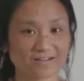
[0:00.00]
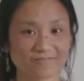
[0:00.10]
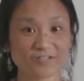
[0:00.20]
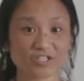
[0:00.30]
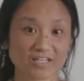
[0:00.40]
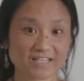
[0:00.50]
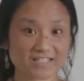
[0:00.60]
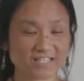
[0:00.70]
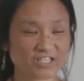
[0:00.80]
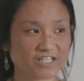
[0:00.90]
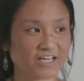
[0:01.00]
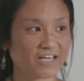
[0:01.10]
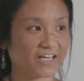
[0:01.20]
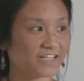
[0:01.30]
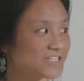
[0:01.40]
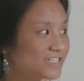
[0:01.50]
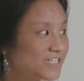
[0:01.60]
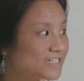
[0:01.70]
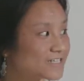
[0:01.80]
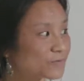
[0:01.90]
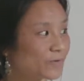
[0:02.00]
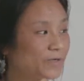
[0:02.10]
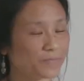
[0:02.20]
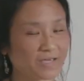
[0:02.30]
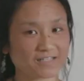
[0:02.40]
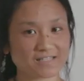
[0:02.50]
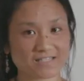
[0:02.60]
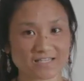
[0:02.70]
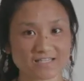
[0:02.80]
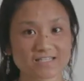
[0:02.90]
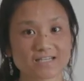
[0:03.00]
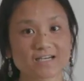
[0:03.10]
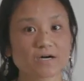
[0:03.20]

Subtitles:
visualization aids, such as this one, may assist